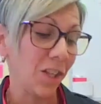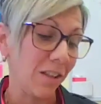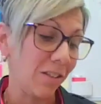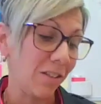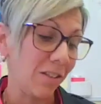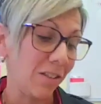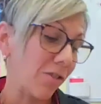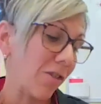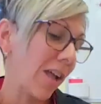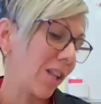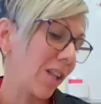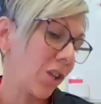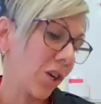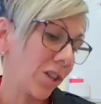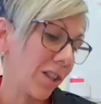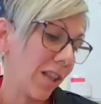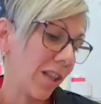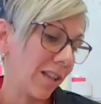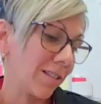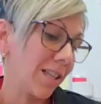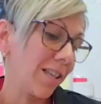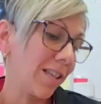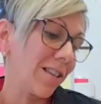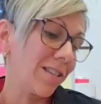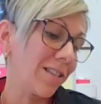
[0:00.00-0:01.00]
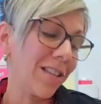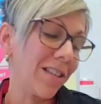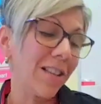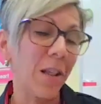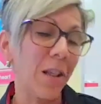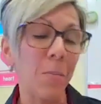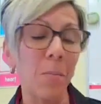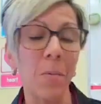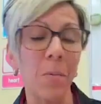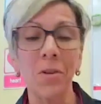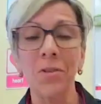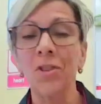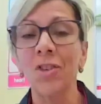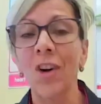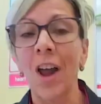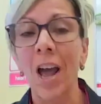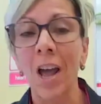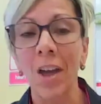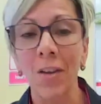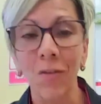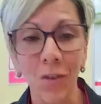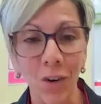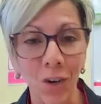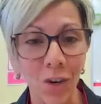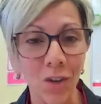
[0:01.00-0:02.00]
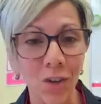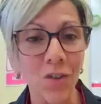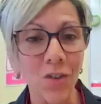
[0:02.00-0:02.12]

the director, the assistant, the bus driver,